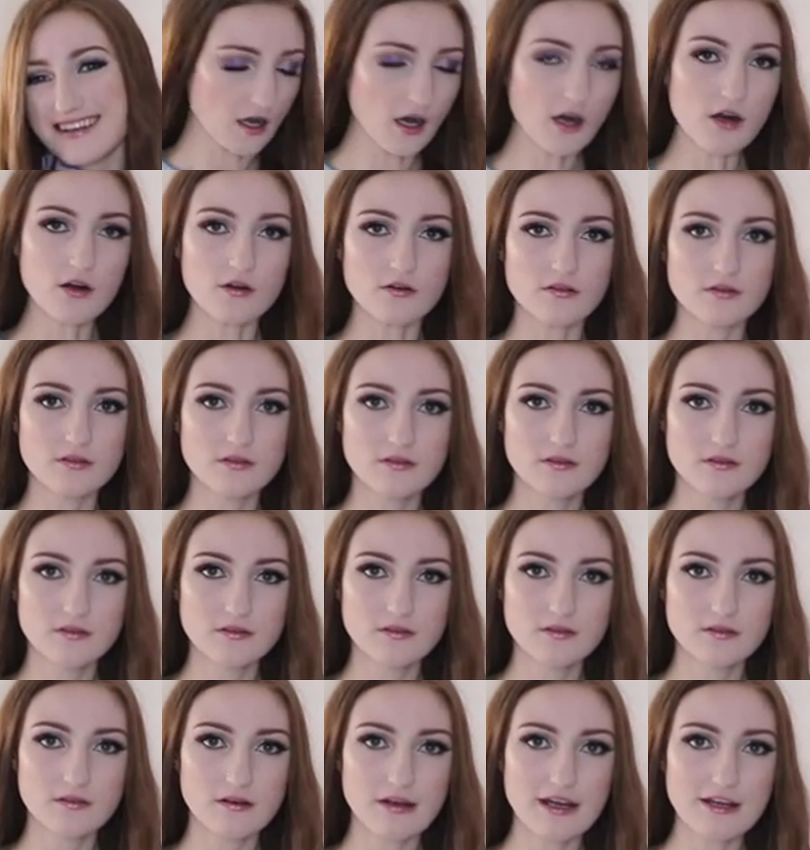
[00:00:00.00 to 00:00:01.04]
Oh,
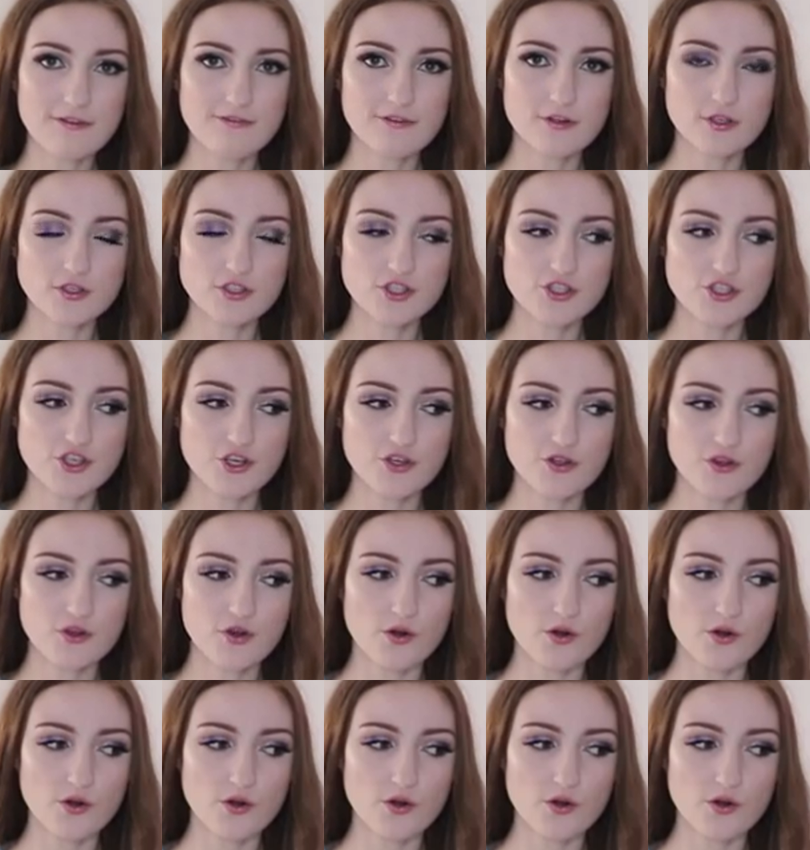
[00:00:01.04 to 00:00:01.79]
I forgot to show you